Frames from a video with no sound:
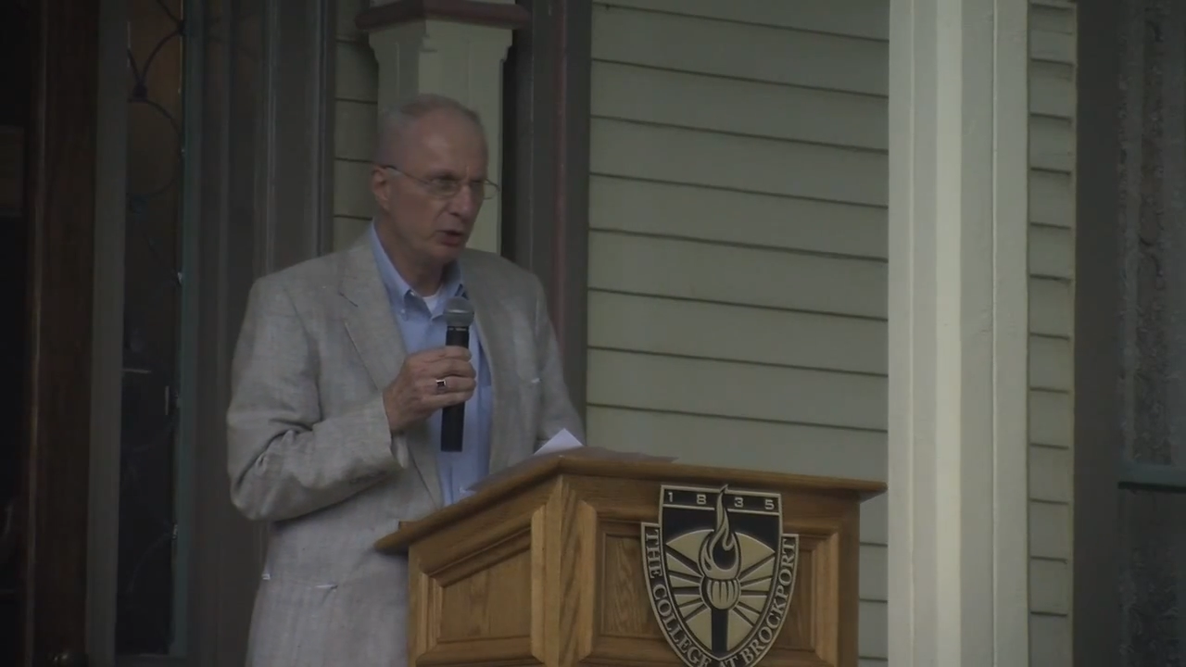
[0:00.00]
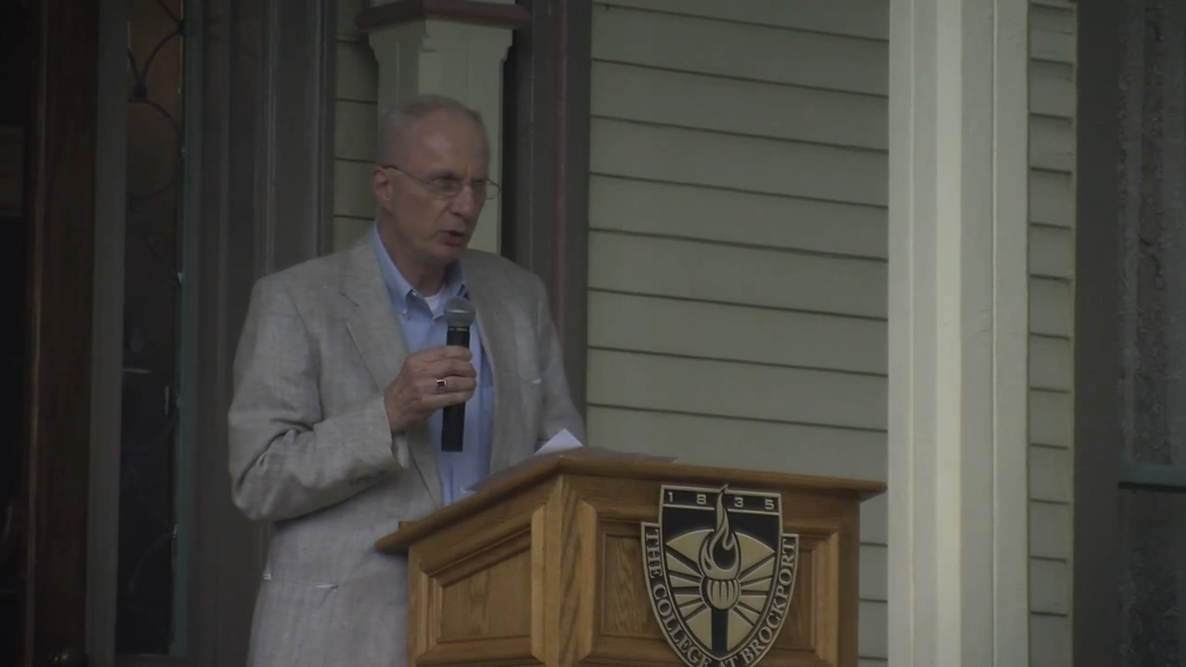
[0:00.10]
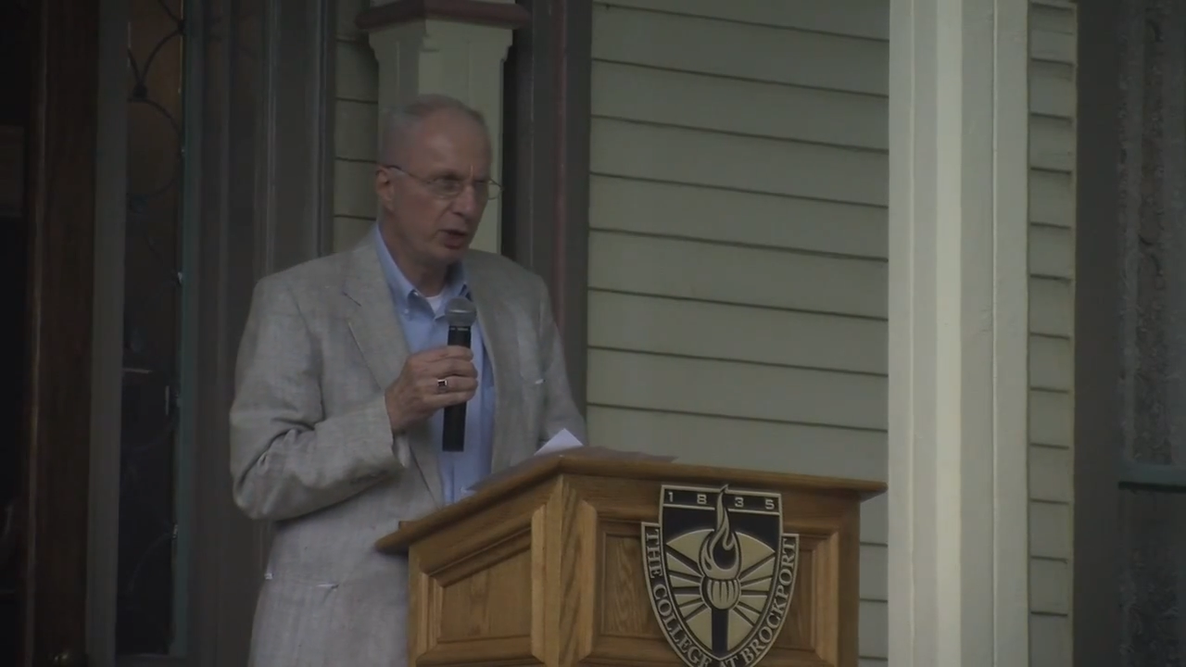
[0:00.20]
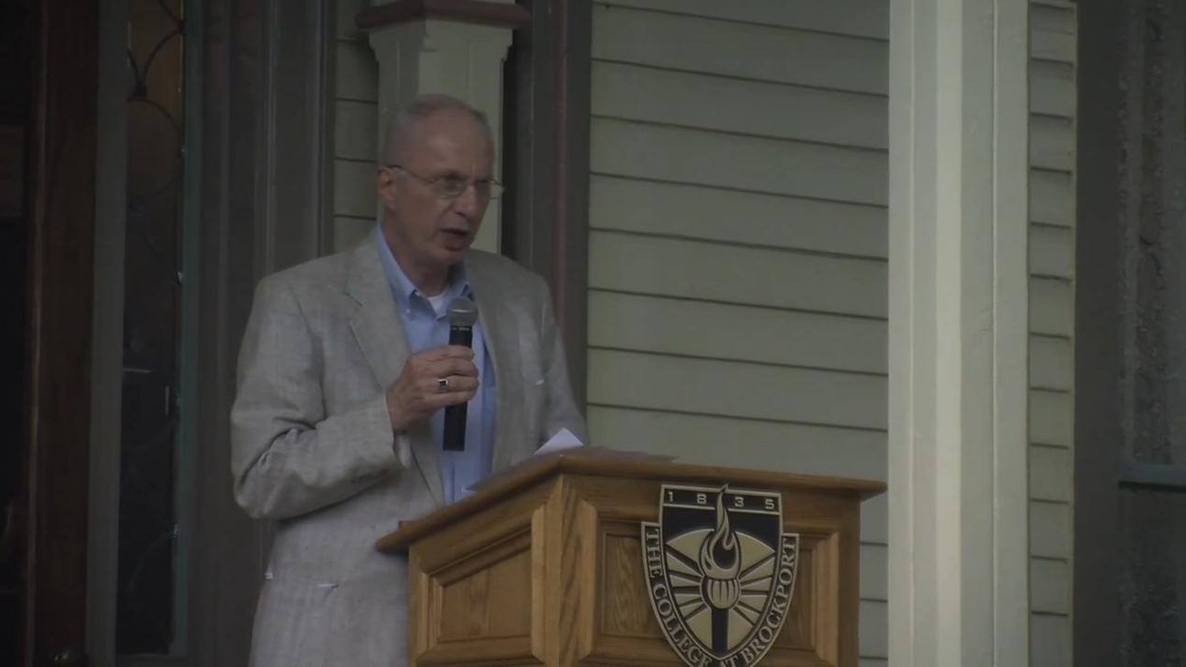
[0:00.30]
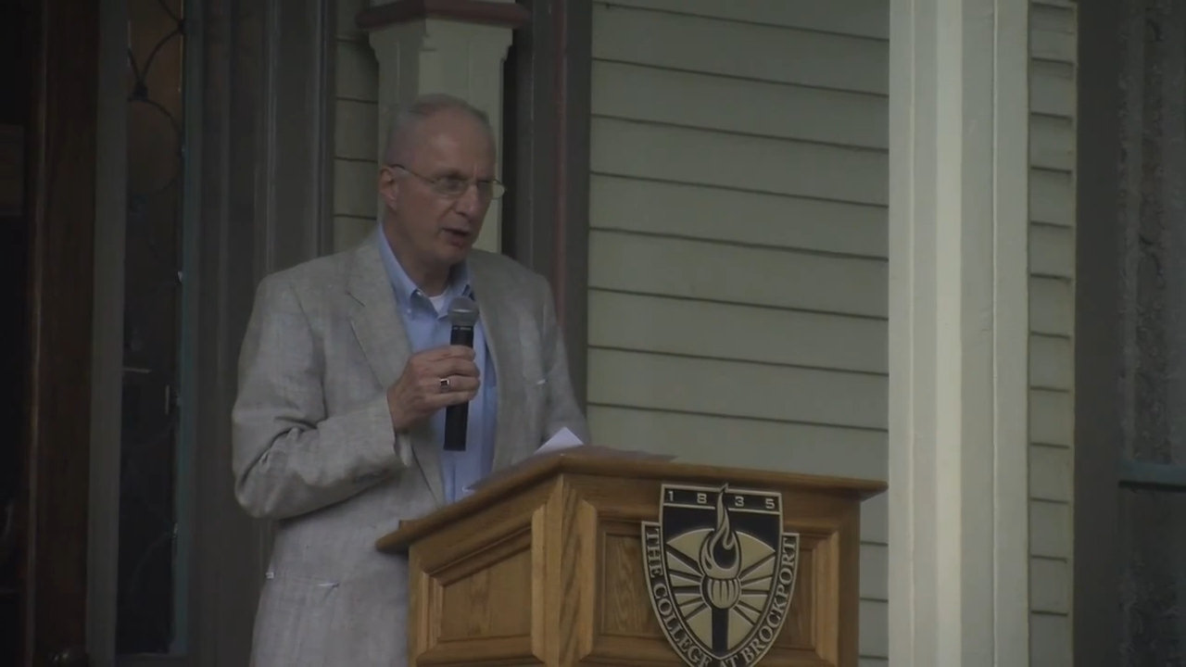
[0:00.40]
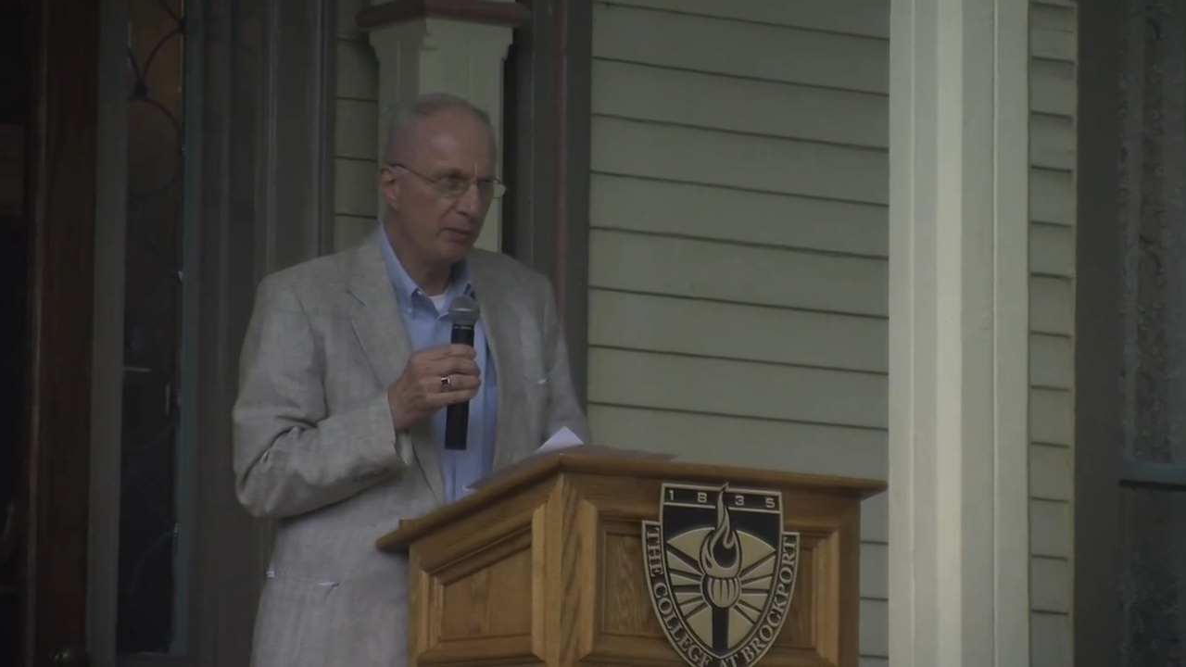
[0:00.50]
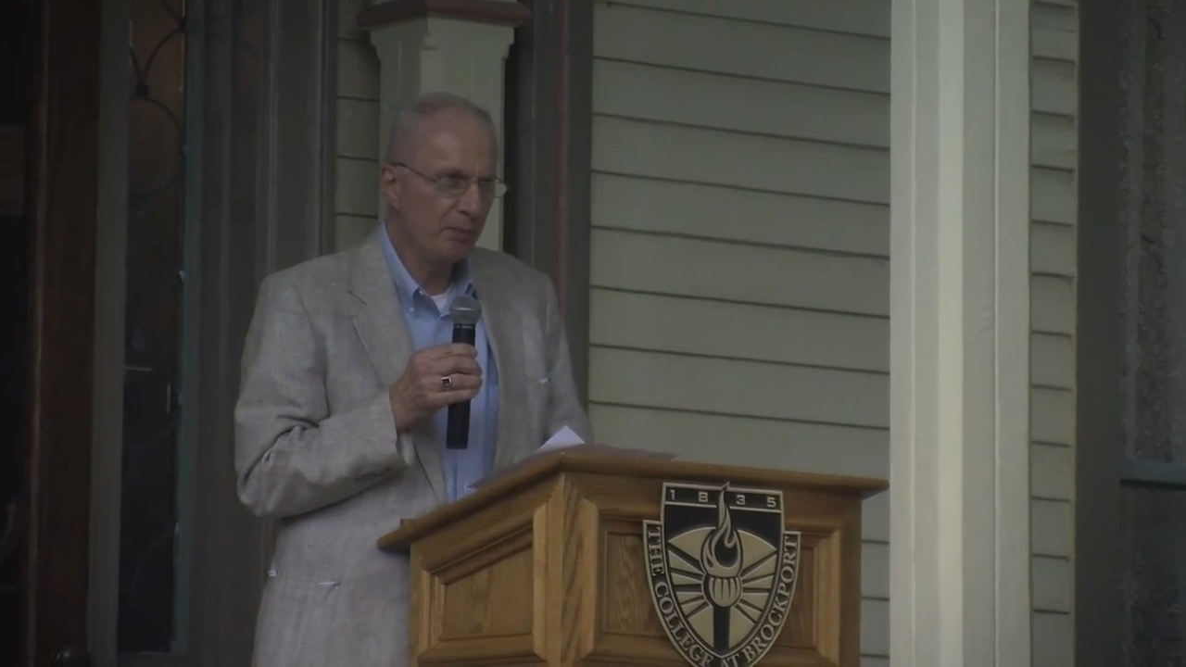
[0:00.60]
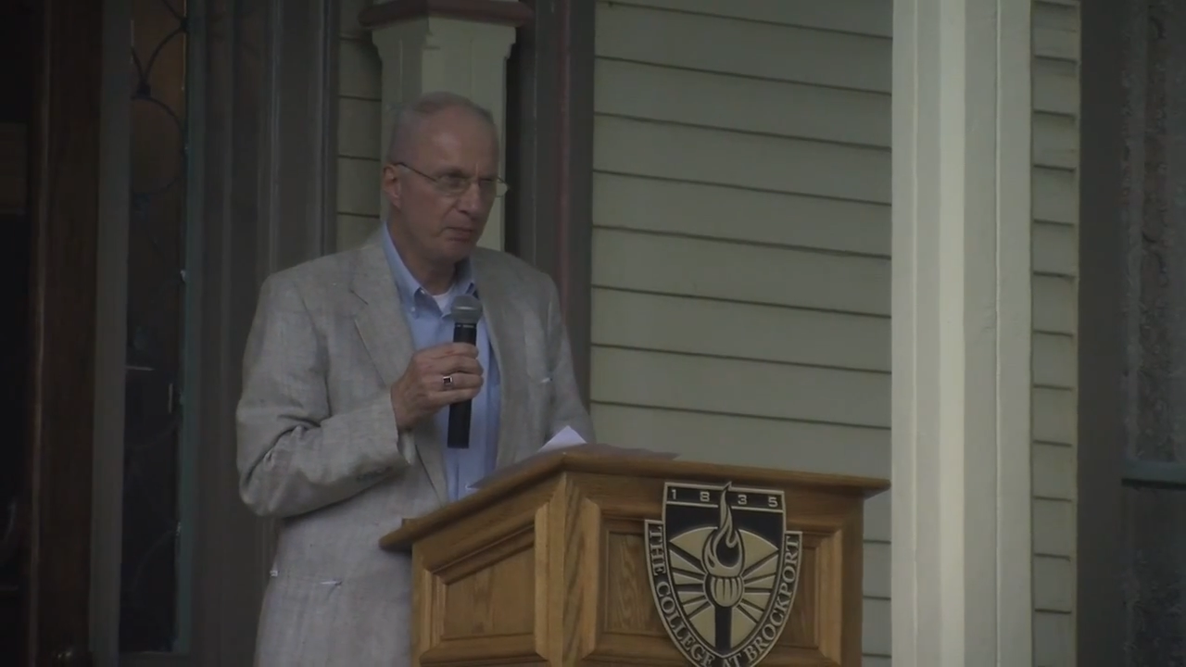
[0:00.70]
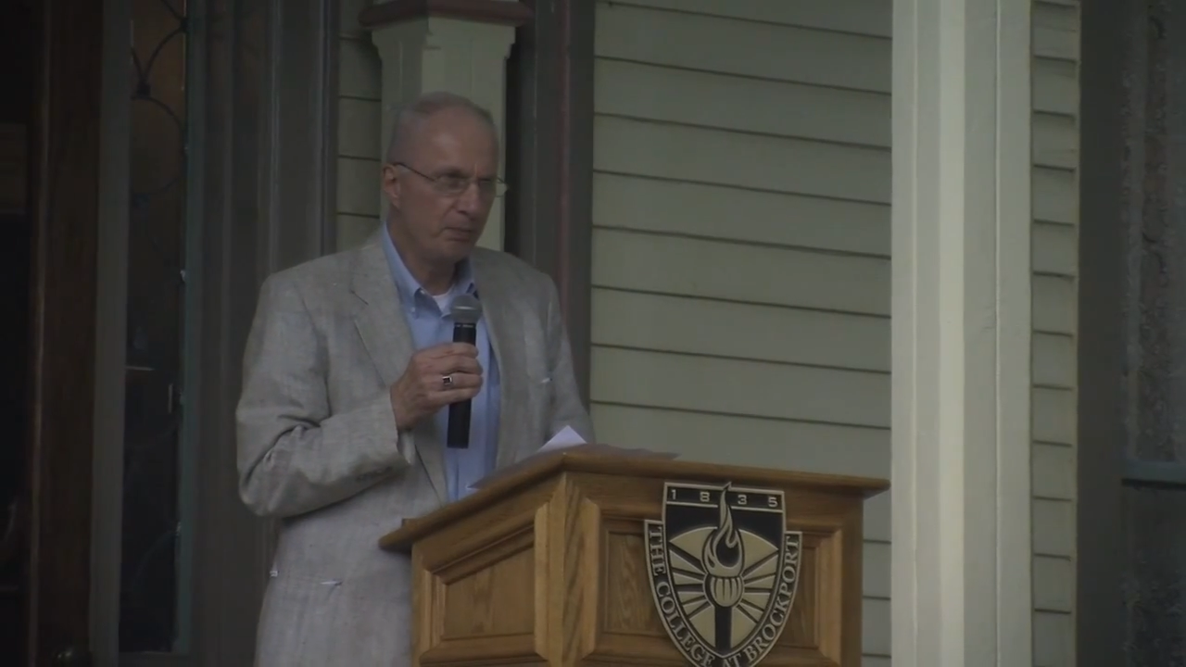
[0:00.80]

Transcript: who came